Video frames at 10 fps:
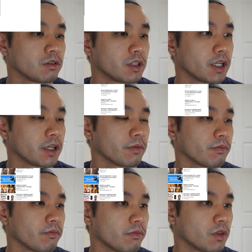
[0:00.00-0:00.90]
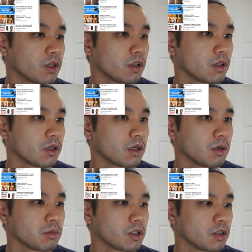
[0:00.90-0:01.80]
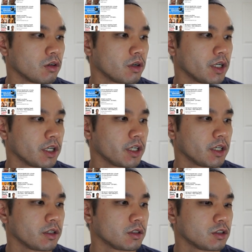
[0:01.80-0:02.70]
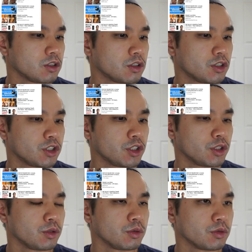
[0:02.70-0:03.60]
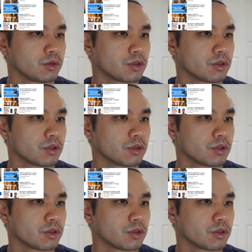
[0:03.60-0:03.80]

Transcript: that I'm going to go ahead and choose.